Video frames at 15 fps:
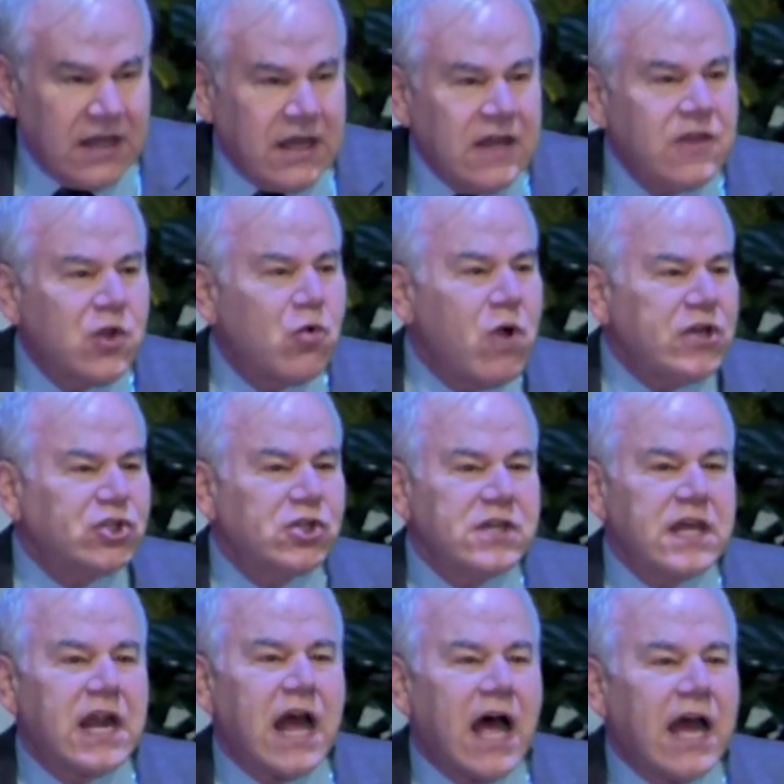And the question
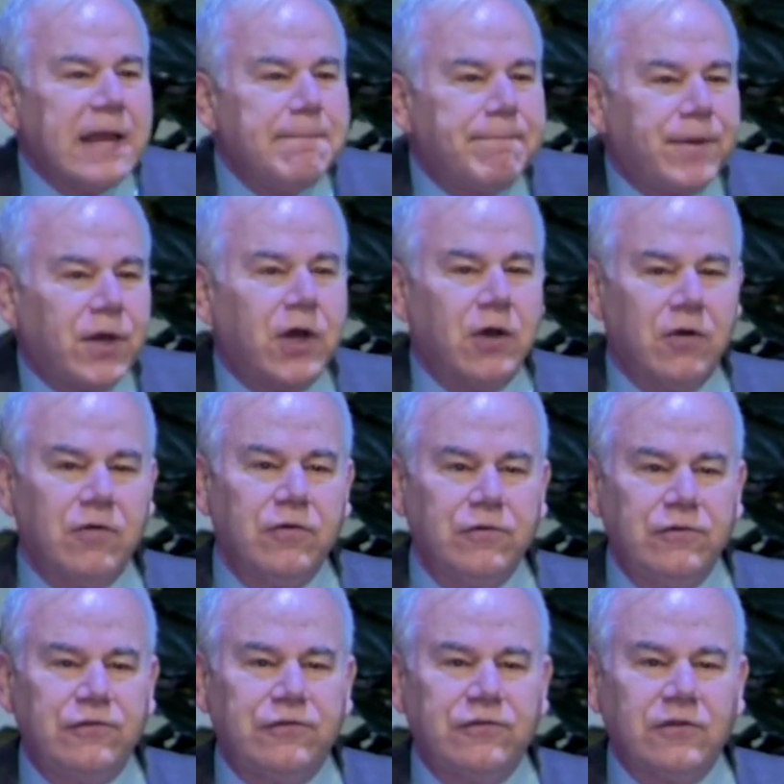that I
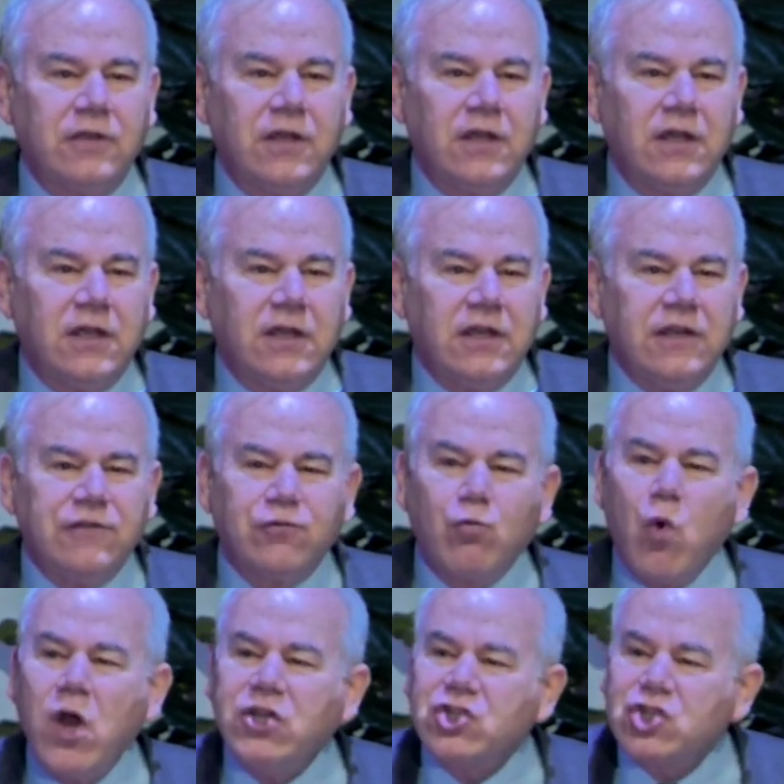pose is,
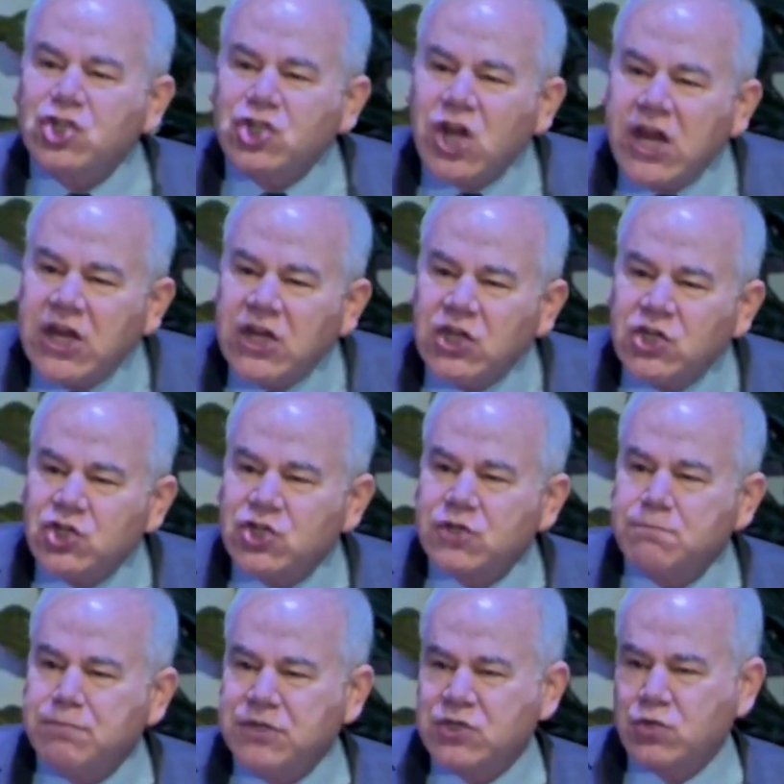what
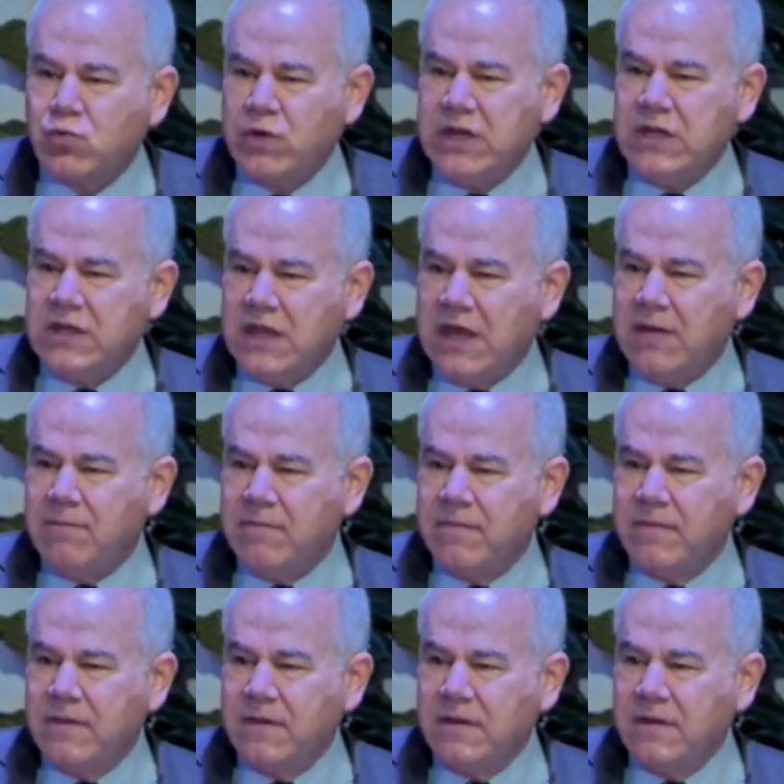changed between them